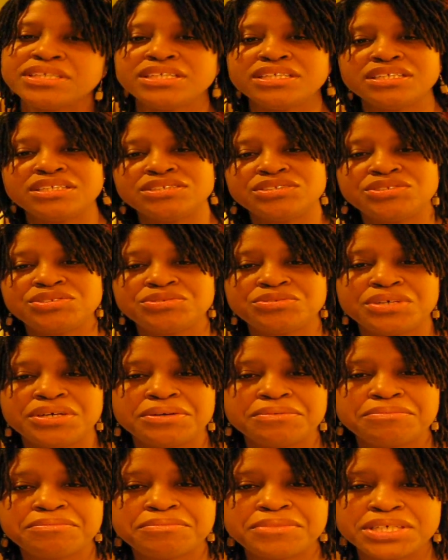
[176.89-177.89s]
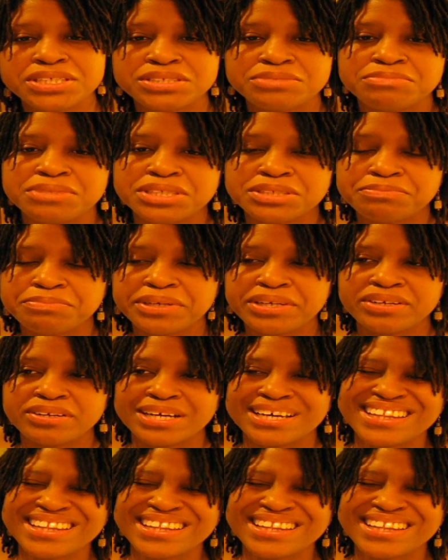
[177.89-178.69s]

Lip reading: is doing much better,